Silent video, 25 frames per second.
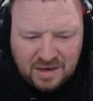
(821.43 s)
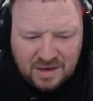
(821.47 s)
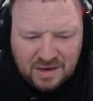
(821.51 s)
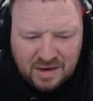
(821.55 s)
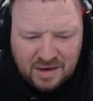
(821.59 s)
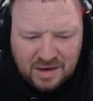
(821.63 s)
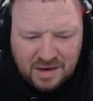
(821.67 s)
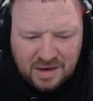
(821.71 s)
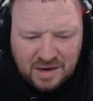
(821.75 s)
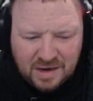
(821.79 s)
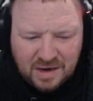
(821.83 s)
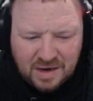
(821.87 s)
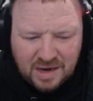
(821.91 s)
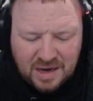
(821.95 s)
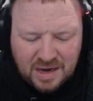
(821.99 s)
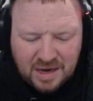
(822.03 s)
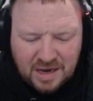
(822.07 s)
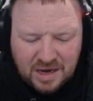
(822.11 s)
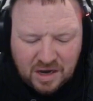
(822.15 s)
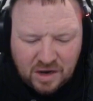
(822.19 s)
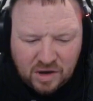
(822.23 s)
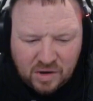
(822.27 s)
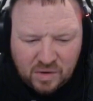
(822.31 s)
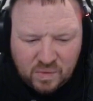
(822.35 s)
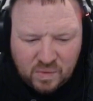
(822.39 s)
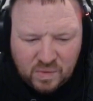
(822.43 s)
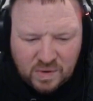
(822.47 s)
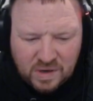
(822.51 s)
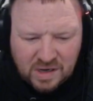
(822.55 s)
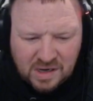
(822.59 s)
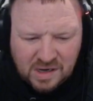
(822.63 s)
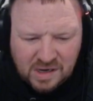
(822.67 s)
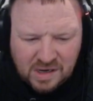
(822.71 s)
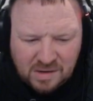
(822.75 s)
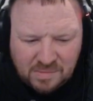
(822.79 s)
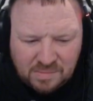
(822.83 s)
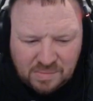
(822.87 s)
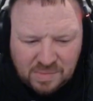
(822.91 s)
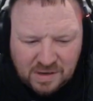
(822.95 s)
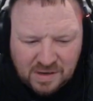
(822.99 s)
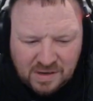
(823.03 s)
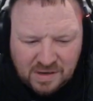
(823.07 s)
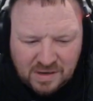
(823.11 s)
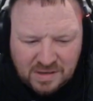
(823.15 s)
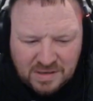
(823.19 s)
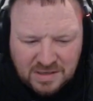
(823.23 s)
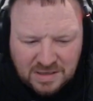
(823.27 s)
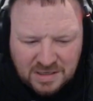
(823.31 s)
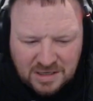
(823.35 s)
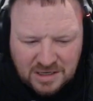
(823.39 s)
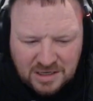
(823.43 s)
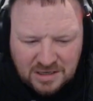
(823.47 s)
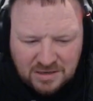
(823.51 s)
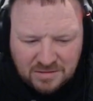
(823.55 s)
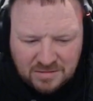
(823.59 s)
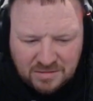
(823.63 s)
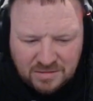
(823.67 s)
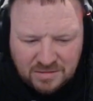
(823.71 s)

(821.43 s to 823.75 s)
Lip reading: like an AoE ability.